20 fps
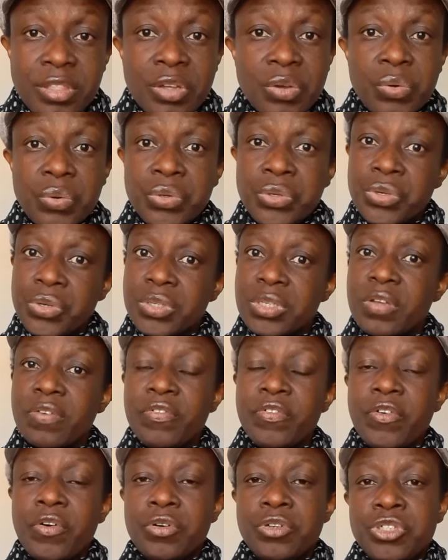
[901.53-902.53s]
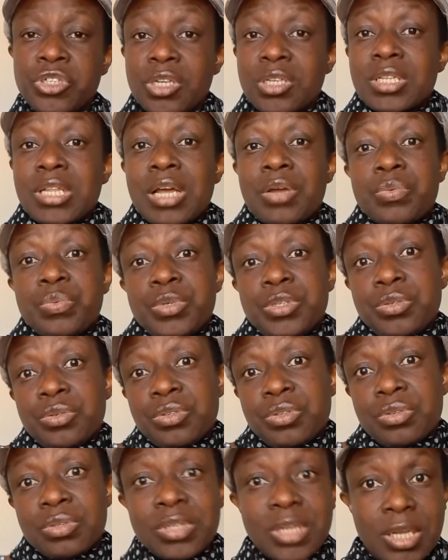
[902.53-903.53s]
they could use it for, just like we do
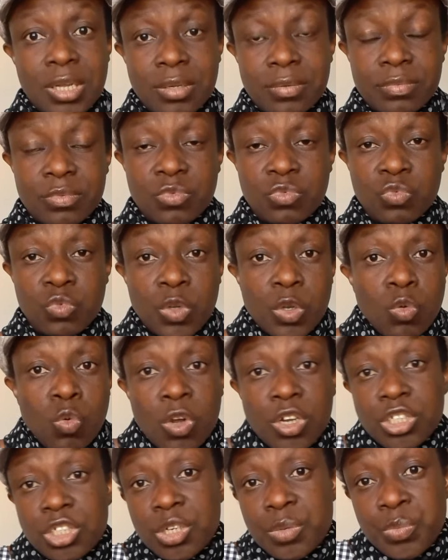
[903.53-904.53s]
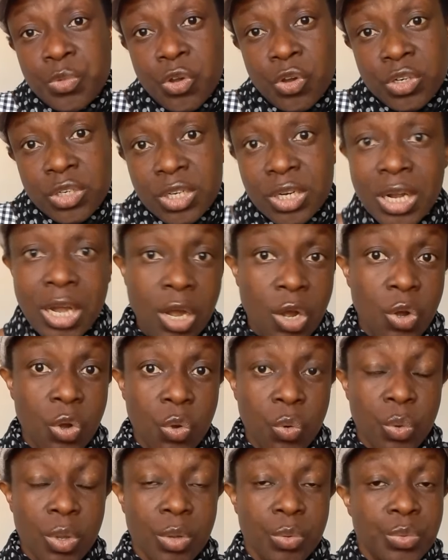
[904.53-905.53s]
today. We worship God in our
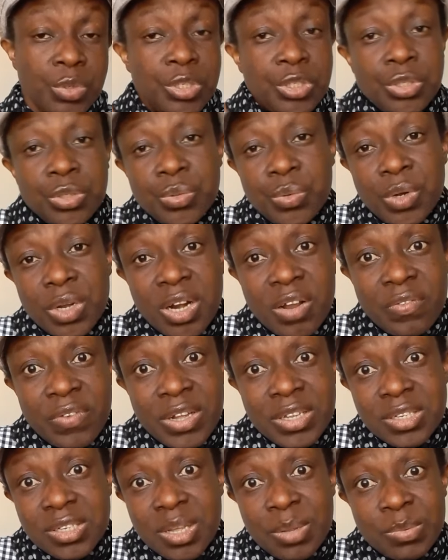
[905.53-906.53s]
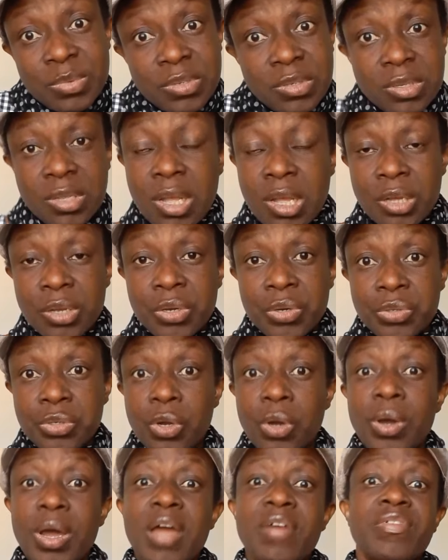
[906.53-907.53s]
own way. We do whatever seems good.
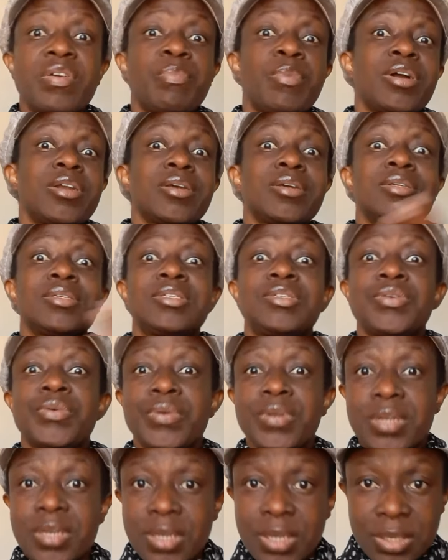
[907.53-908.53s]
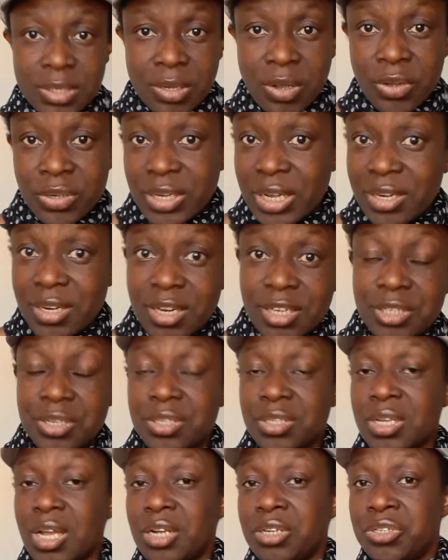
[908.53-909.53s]
Oh, everybody is doing it. Other
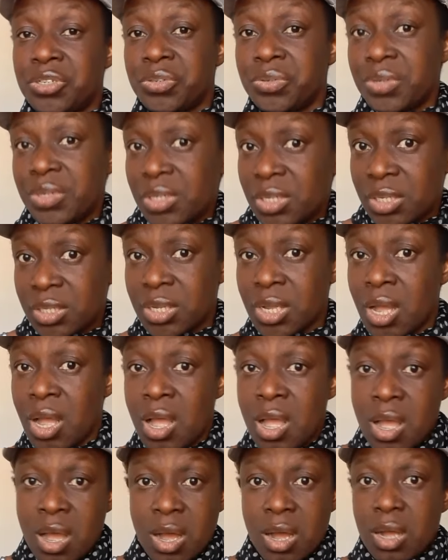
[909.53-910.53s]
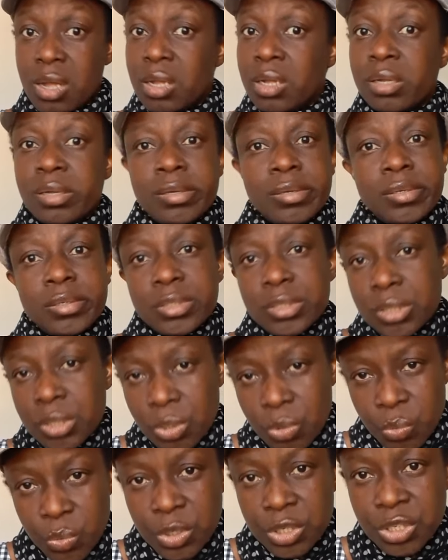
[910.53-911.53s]
nations are doing it.
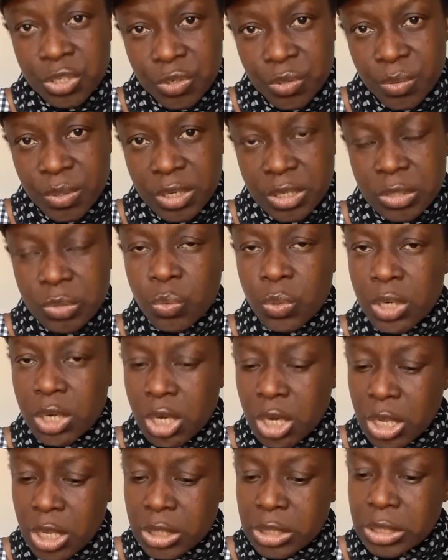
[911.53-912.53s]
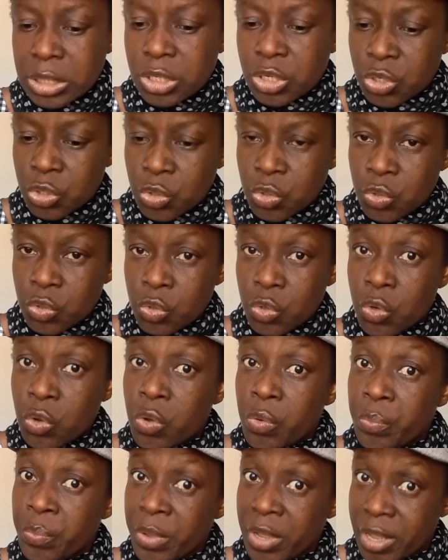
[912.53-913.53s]
So we do it. We need to
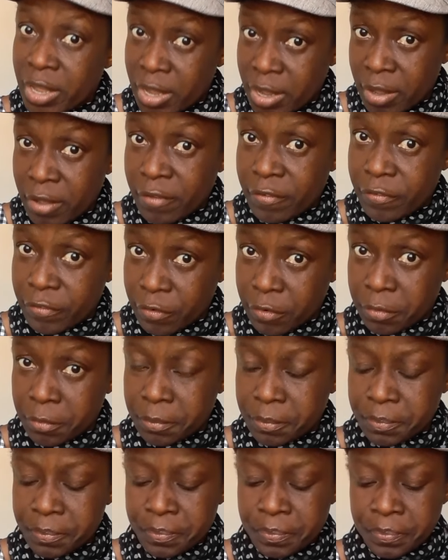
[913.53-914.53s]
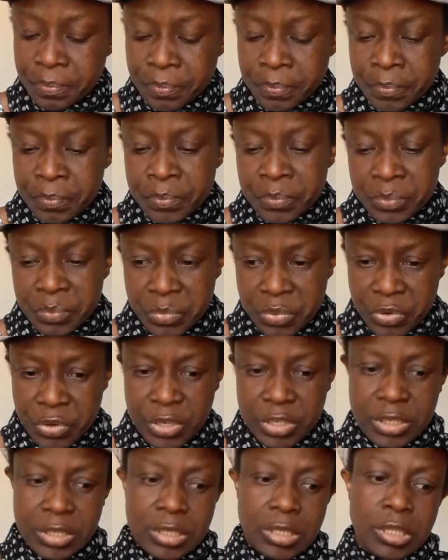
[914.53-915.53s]
be careful.
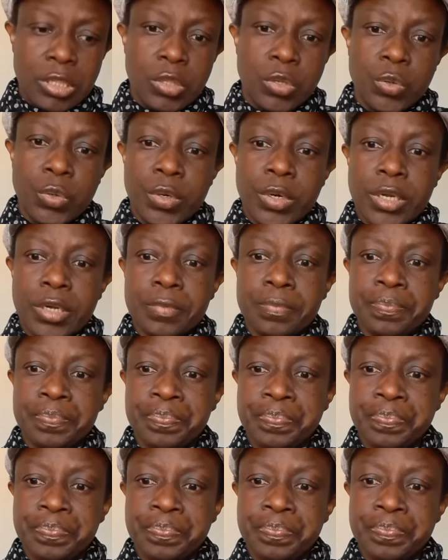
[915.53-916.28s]
Praise the Lord.